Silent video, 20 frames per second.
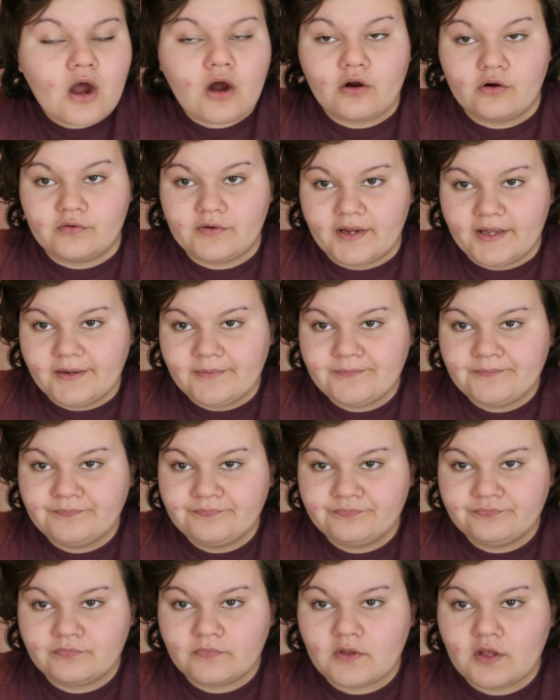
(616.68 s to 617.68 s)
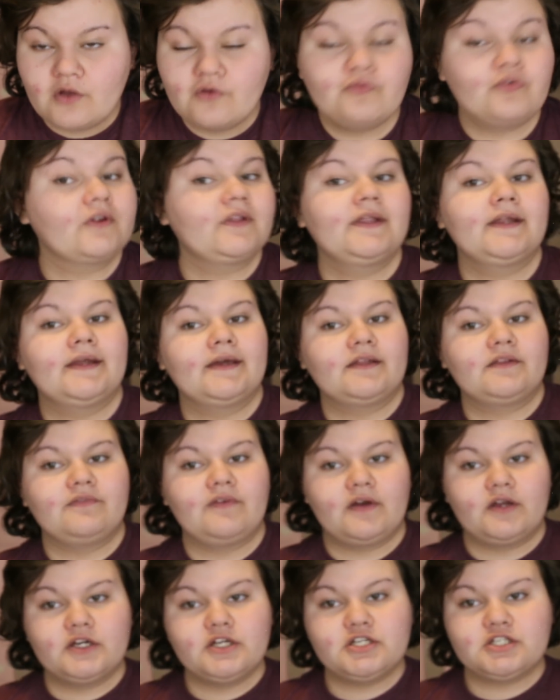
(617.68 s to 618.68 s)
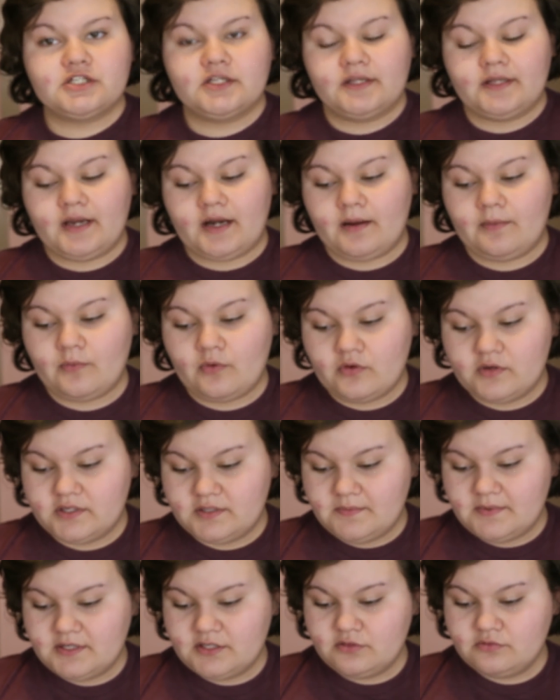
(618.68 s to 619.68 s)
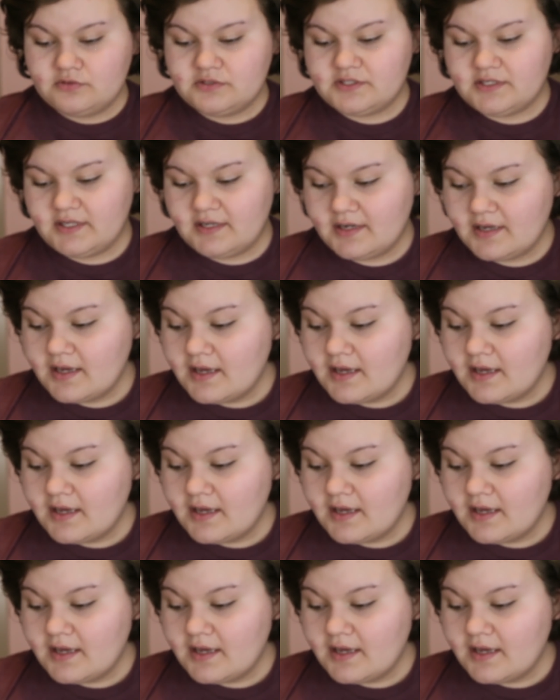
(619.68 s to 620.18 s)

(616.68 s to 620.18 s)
Alright, for the next foundation that I'm going to be using,